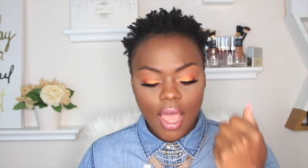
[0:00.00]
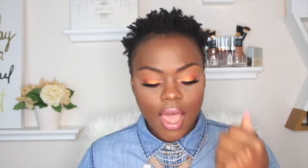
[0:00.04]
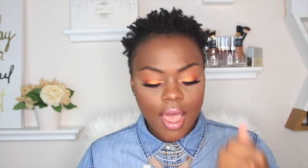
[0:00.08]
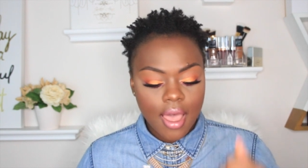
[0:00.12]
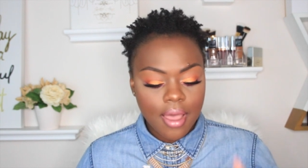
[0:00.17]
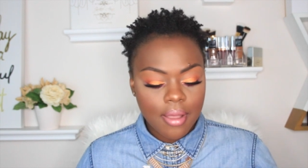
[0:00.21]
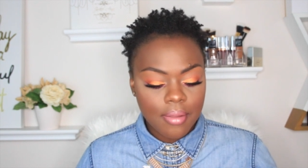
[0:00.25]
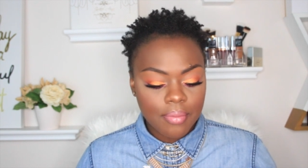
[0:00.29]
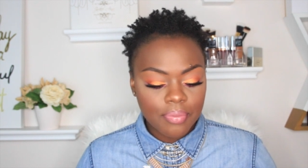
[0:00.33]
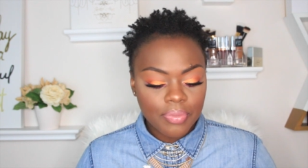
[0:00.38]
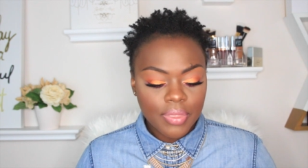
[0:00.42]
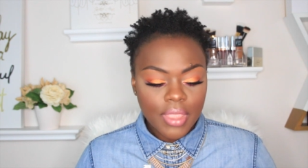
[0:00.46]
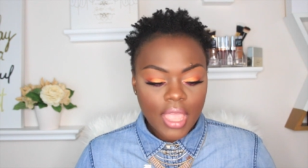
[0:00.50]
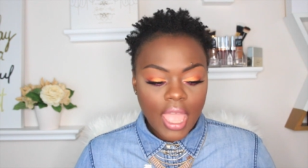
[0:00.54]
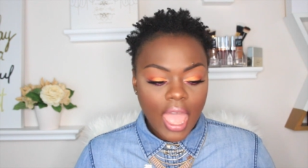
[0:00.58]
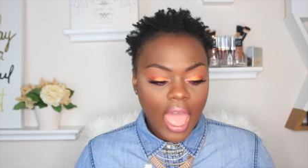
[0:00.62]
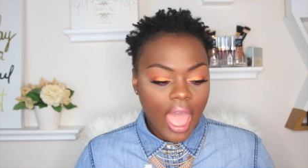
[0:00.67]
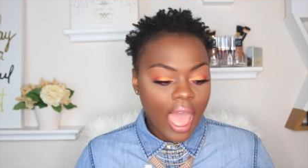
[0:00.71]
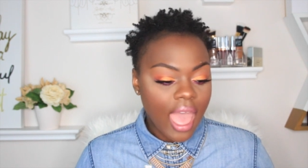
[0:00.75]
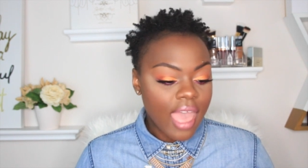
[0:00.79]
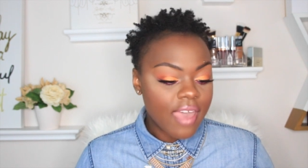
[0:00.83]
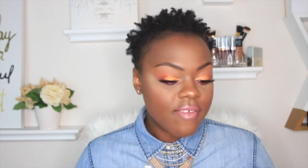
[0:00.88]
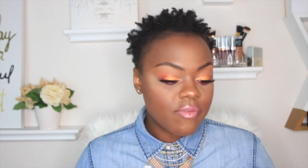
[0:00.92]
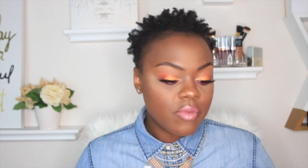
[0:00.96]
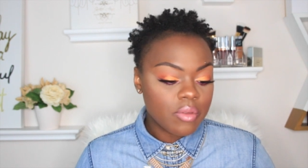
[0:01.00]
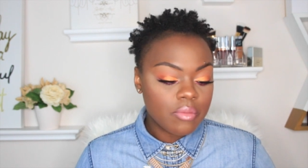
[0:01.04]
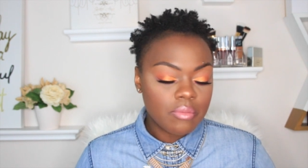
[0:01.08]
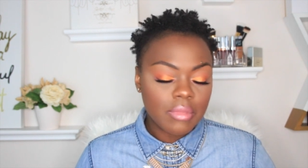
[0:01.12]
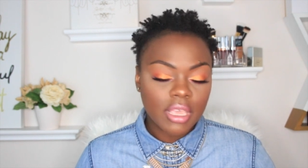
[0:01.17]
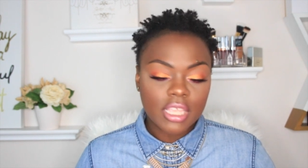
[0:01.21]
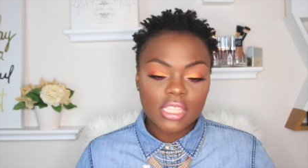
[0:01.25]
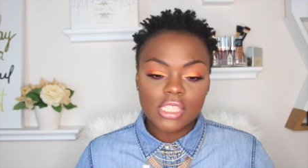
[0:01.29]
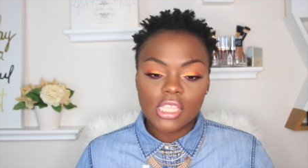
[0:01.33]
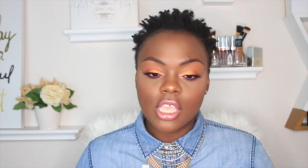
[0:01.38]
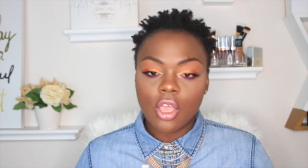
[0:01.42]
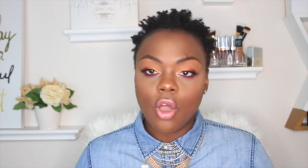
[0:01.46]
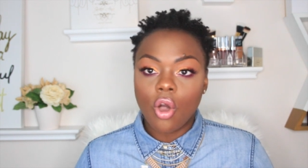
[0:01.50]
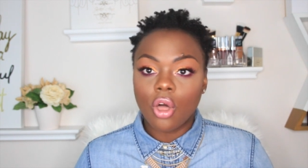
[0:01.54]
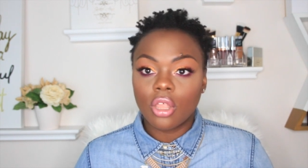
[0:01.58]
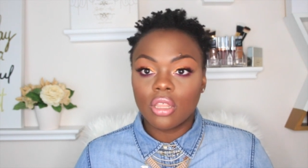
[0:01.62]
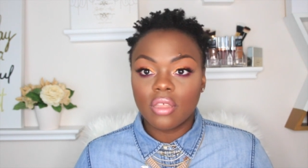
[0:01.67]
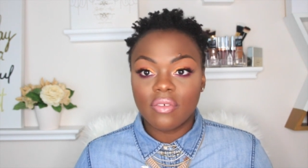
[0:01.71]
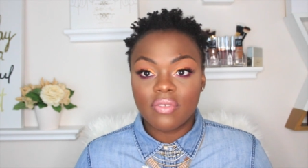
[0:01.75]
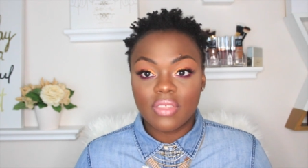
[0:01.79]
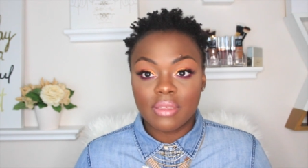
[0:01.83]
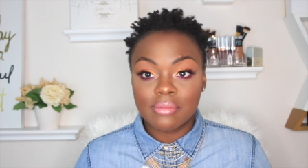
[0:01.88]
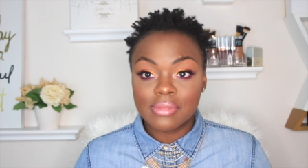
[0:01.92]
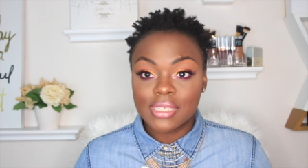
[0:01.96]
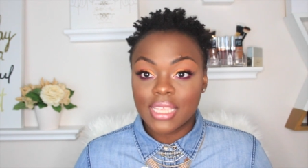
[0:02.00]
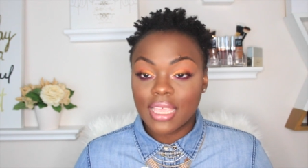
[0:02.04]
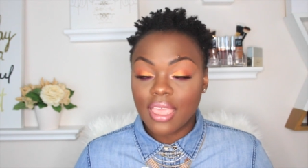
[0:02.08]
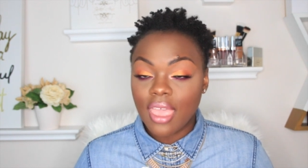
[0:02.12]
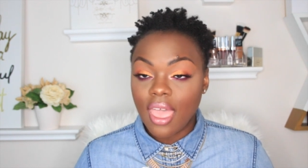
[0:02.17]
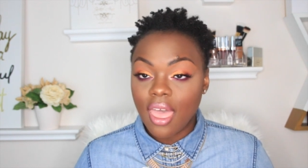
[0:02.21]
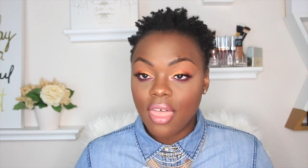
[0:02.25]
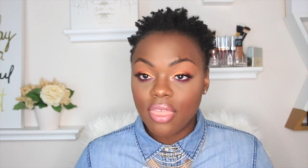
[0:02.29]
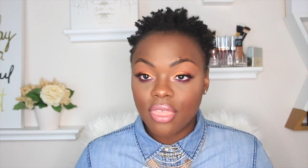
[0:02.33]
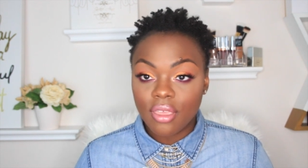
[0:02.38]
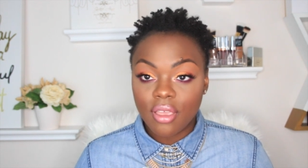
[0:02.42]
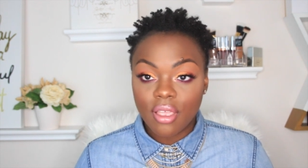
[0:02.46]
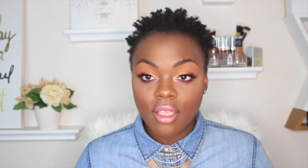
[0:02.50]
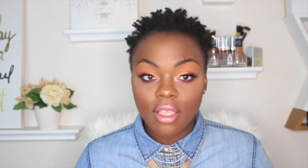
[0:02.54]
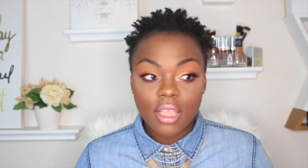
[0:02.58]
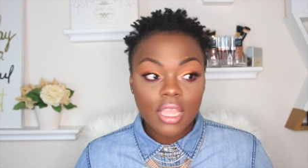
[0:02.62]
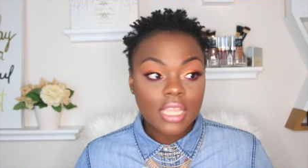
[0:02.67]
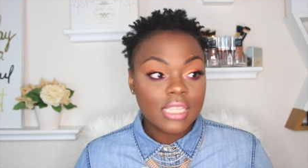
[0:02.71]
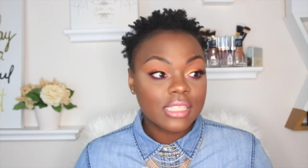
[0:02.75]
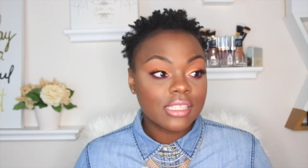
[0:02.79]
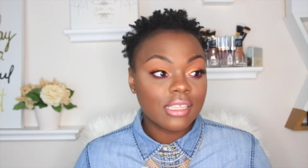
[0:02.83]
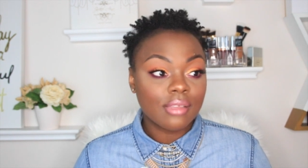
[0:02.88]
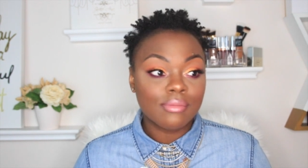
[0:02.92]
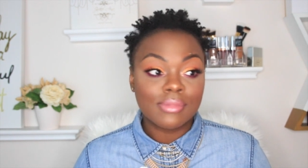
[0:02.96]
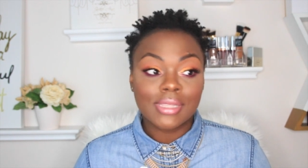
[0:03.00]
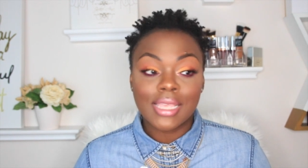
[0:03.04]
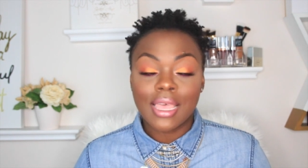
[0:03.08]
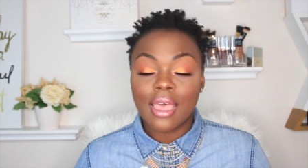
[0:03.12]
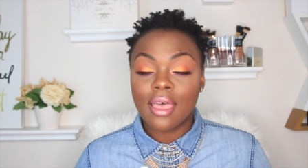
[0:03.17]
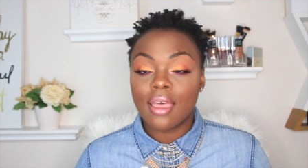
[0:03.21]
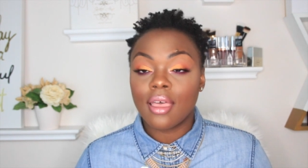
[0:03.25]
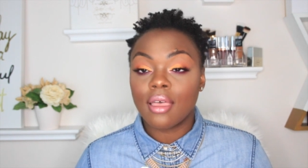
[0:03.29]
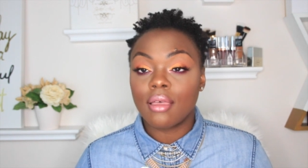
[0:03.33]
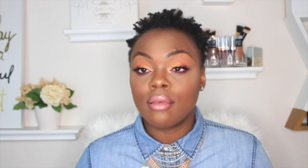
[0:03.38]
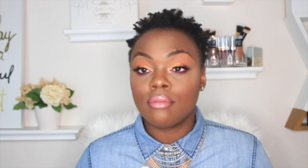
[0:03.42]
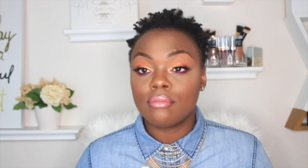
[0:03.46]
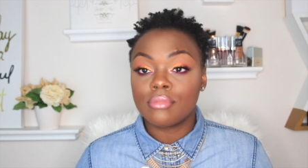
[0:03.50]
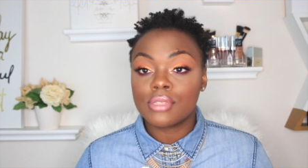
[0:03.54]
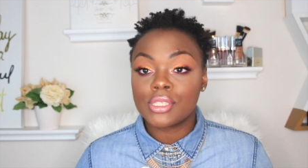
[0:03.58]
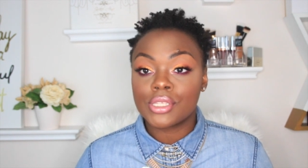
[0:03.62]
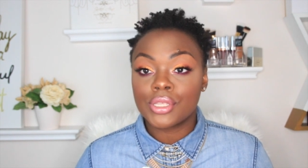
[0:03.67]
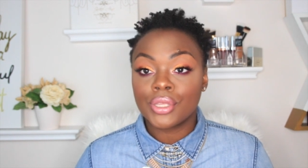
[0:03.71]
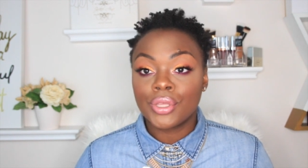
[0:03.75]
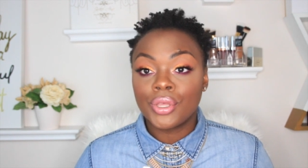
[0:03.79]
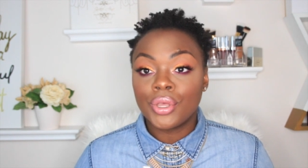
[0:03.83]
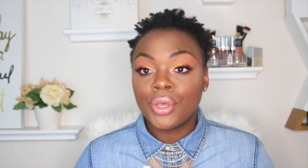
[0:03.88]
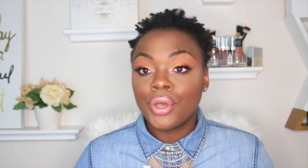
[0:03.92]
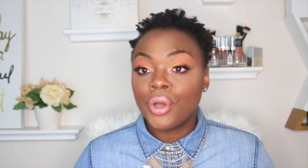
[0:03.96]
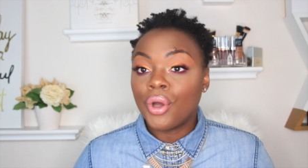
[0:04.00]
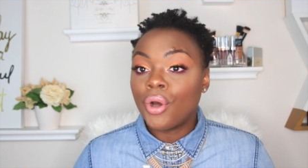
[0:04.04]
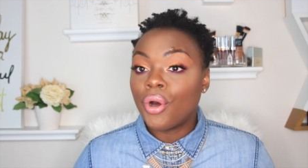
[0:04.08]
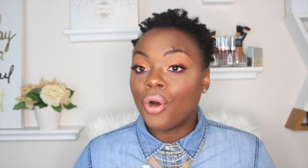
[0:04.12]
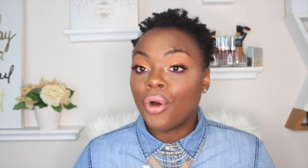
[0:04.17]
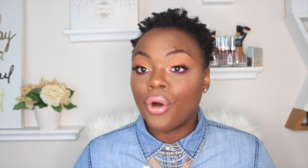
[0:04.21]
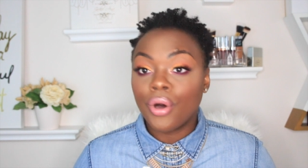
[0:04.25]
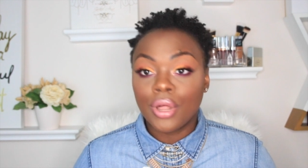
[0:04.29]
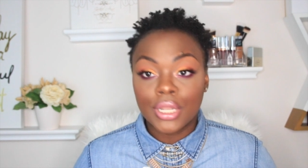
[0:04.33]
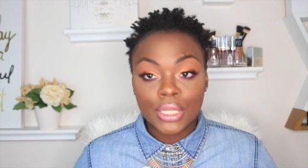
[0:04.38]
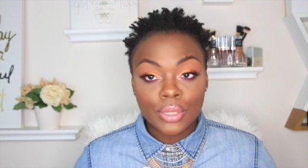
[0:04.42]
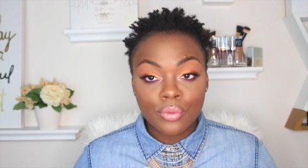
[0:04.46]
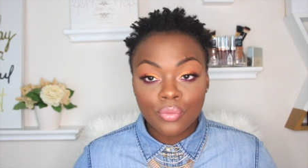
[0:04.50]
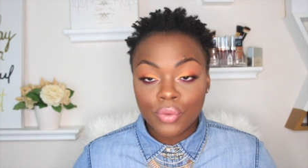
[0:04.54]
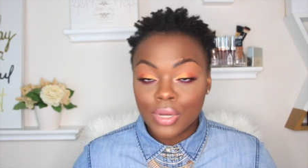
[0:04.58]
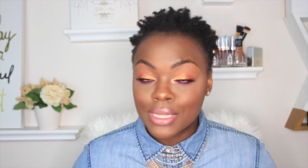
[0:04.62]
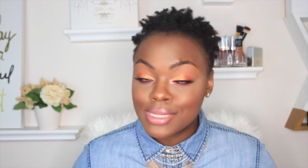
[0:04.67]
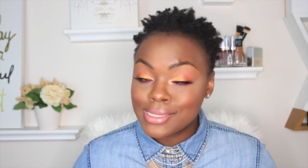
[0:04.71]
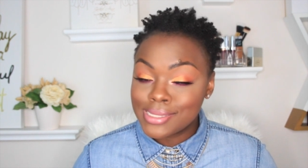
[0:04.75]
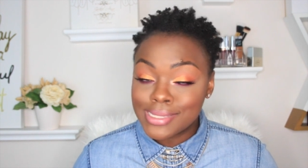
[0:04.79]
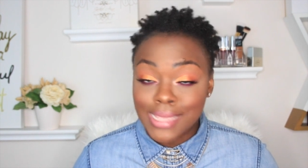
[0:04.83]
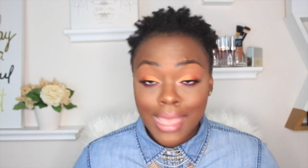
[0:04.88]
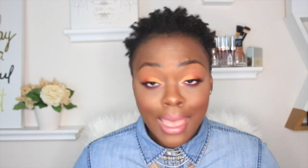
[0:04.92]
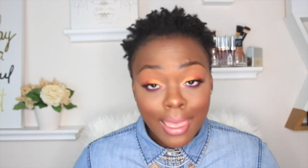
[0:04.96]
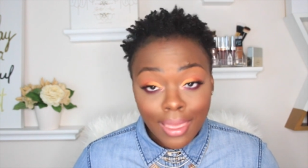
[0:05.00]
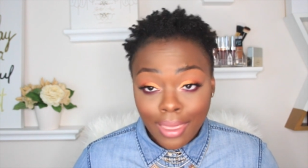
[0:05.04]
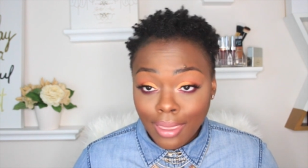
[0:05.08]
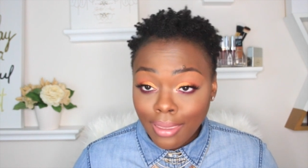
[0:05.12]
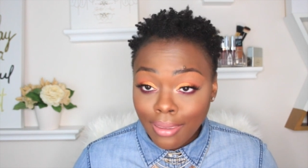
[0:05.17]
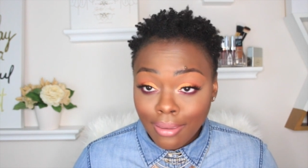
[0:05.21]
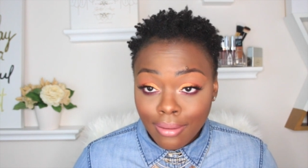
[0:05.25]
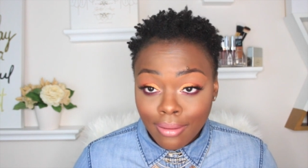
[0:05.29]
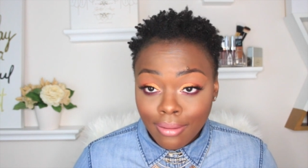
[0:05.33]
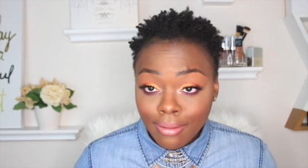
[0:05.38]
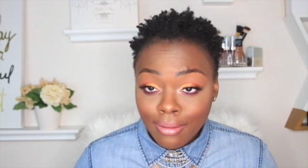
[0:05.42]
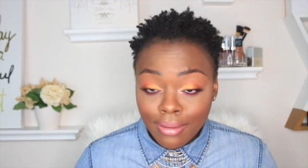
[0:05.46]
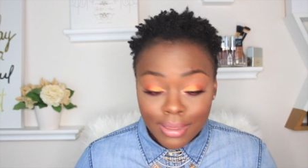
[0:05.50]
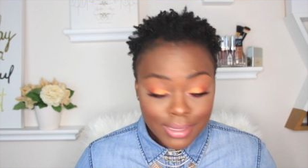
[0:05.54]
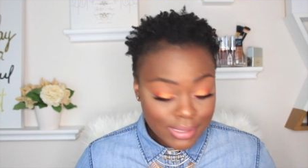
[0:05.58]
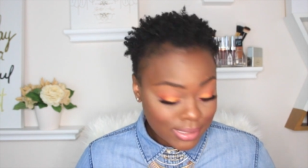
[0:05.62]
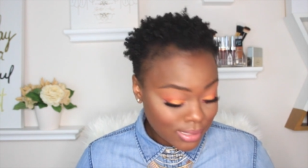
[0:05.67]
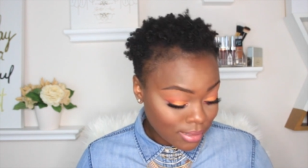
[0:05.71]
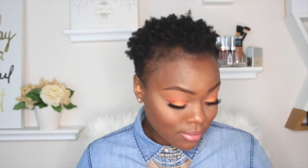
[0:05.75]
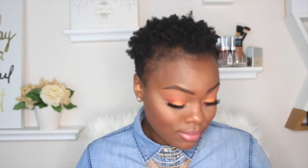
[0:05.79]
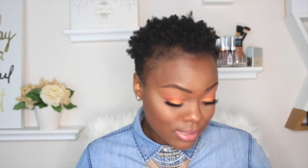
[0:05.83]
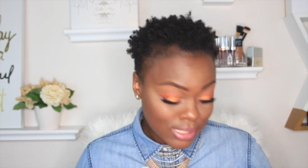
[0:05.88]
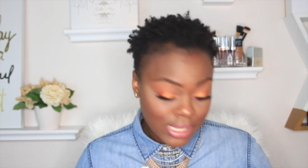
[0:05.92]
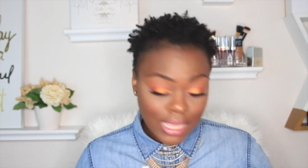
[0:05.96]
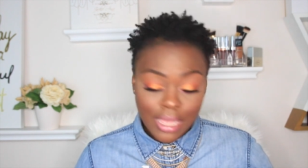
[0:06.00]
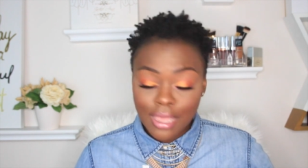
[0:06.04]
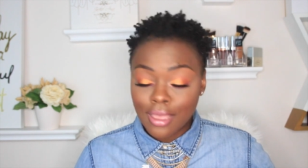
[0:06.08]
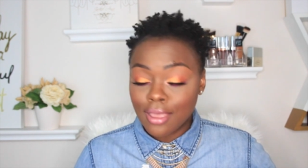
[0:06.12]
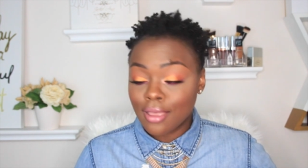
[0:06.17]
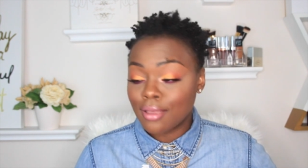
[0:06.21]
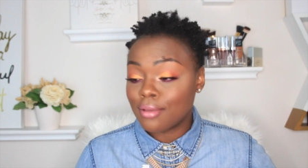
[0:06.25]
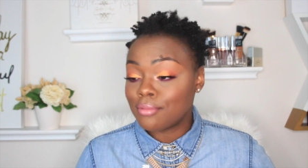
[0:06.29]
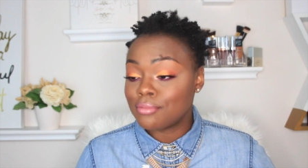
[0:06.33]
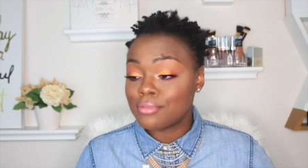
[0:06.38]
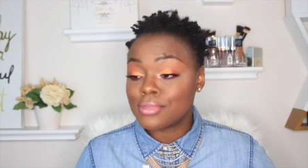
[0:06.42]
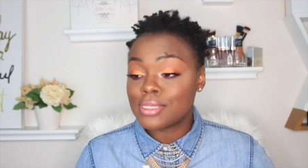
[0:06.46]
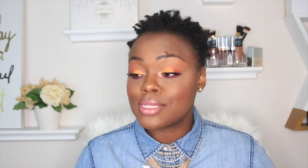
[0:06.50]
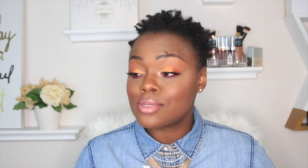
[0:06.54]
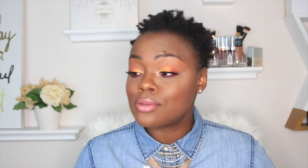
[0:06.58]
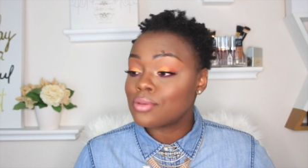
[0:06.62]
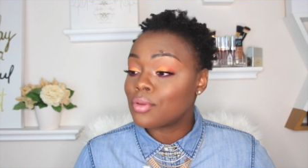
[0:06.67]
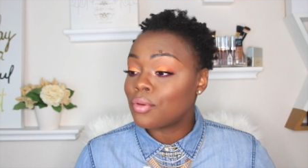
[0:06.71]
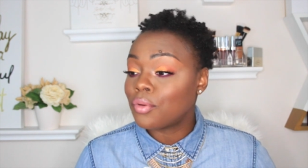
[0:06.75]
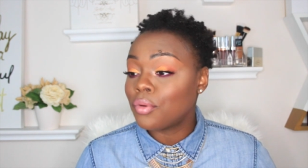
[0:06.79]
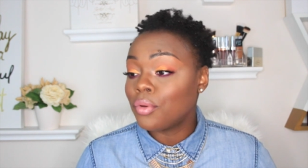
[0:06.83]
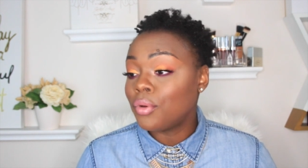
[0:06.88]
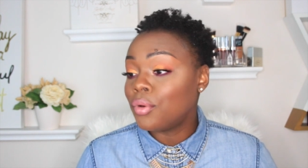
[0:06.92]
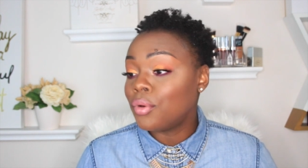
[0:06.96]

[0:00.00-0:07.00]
I have been mixing all of them together, sometimes all in one day, sometimes,